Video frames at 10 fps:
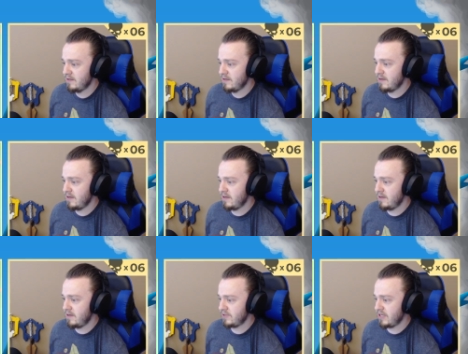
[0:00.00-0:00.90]

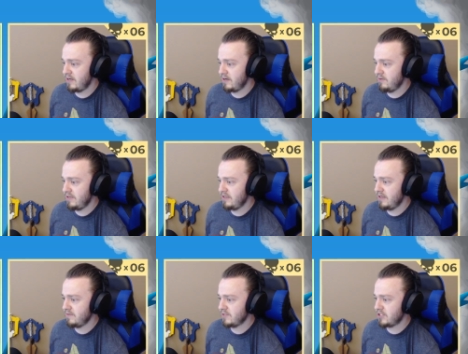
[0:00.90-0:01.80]
Okay, no hidden
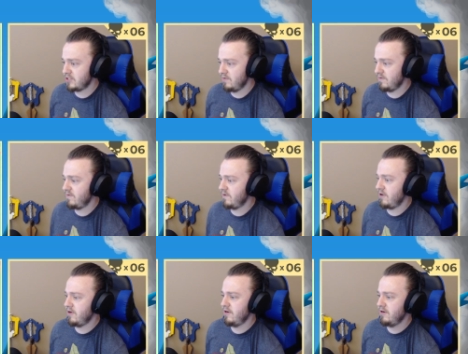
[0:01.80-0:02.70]
items so
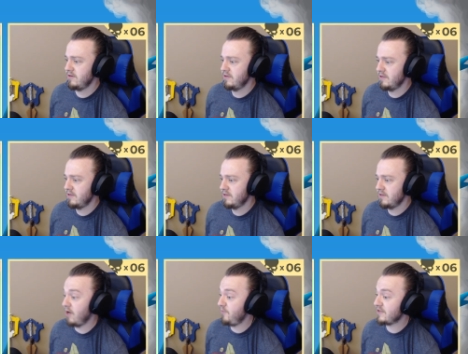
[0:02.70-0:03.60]
far.
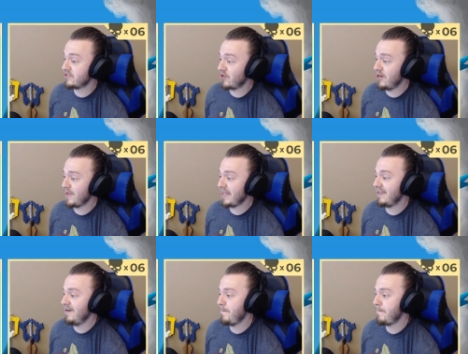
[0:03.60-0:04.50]
Oh, there's a trainer battle
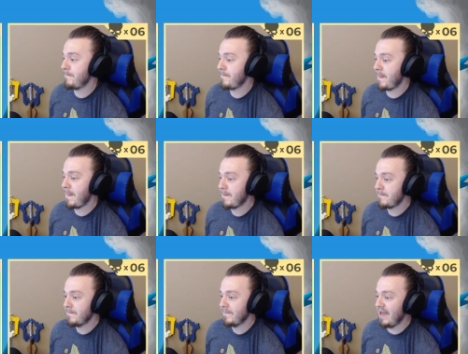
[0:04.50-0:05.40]
here.
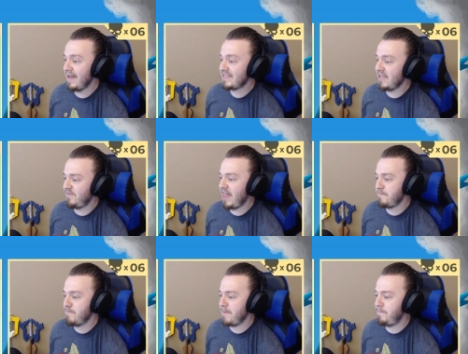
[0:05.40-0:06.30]
Ah, take
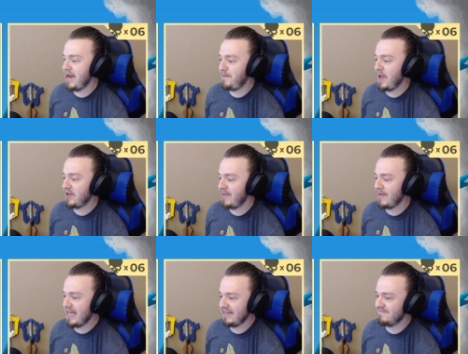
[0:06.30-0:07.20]
flight, my bird
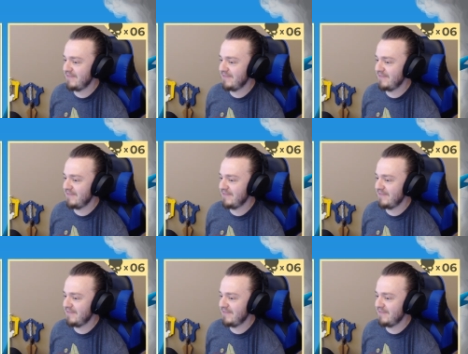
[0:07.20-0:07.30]
Pokemon!